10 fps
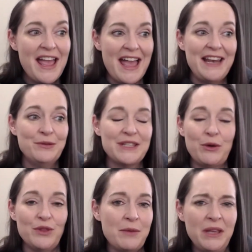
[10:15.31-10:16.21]
And he was like,
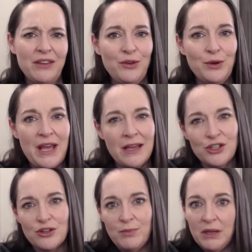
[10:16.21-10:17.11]
well, let me give you an
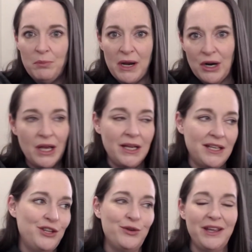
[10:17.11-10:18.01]
extra big bear hug
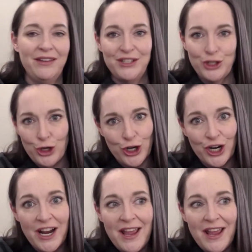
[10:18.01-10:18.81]
and you can give it to her.